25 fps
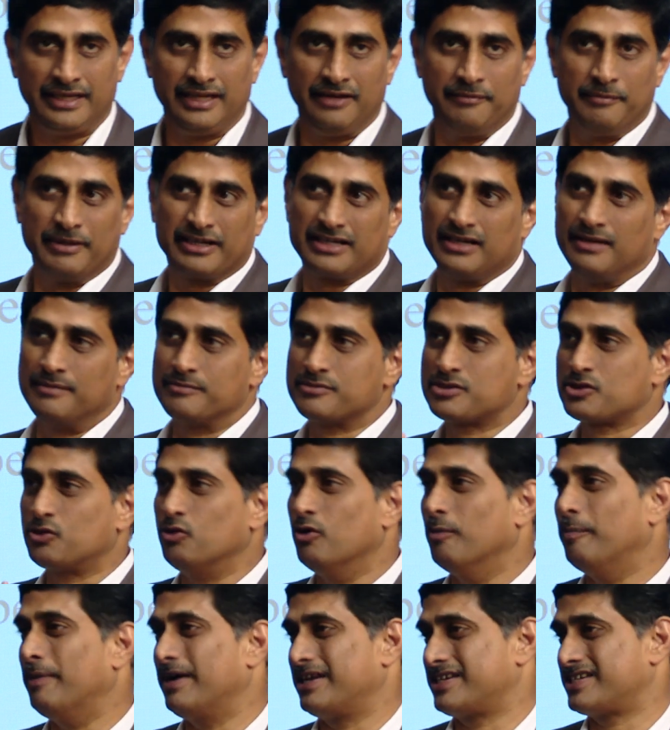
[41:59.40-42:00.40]
he becomes
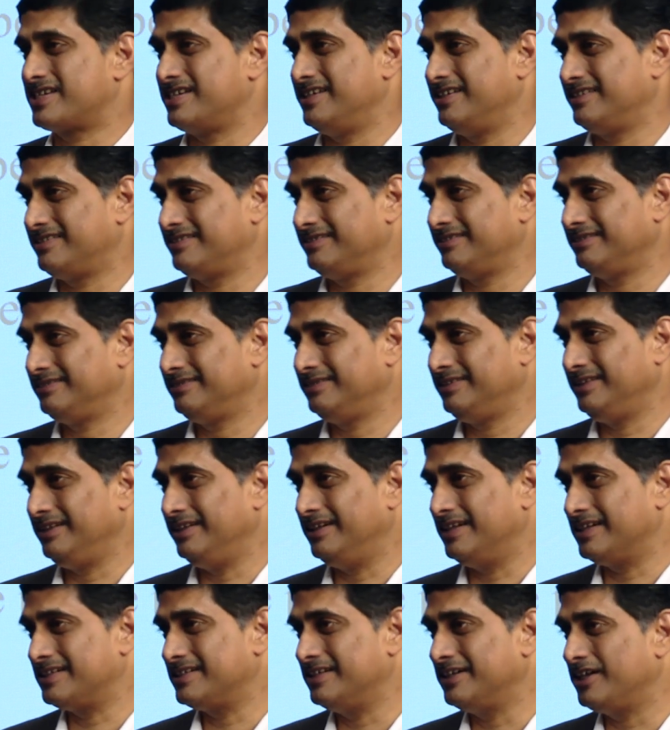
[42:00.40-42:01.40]
co-partner.
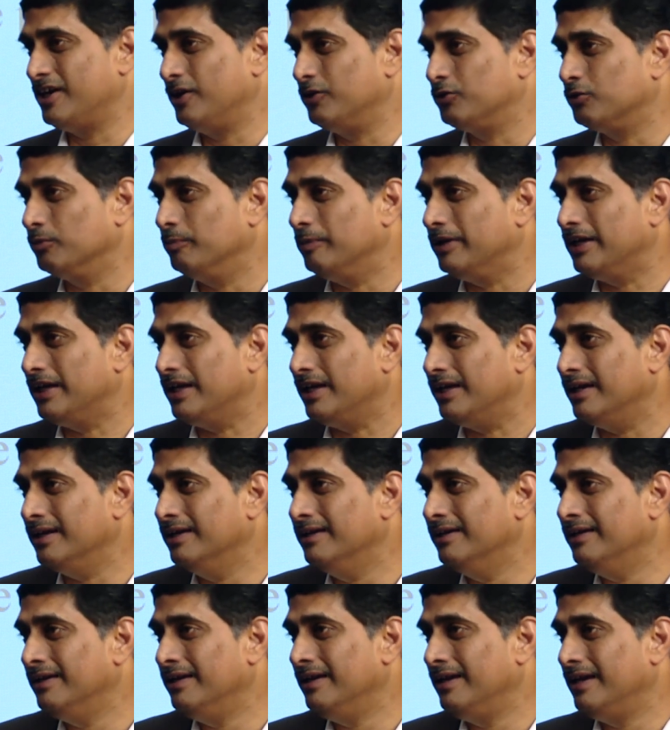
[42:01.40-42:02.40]
It doesn't have to
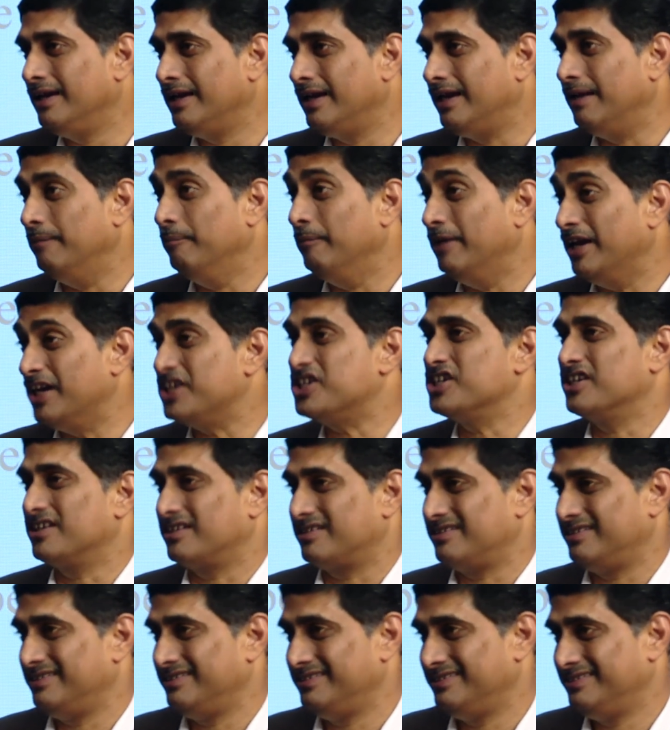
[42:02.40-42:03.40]
be a
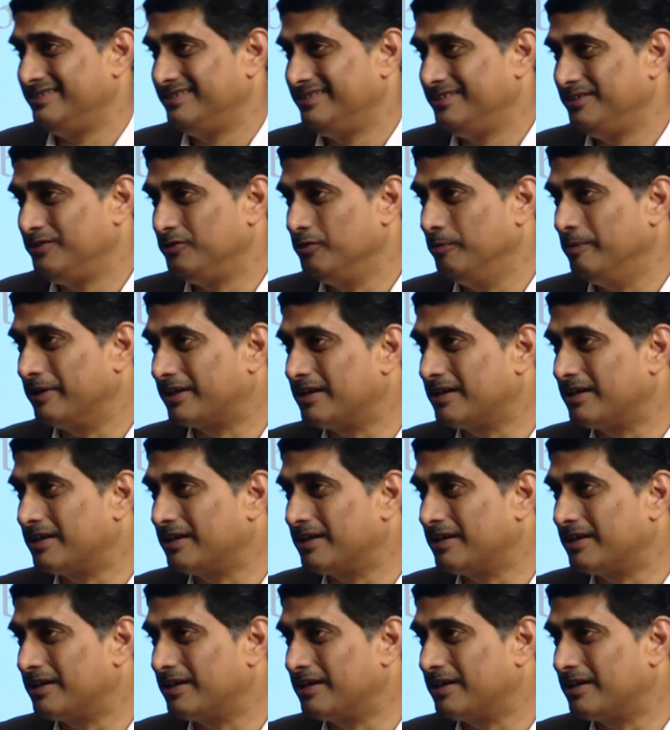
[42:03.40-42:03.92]
major to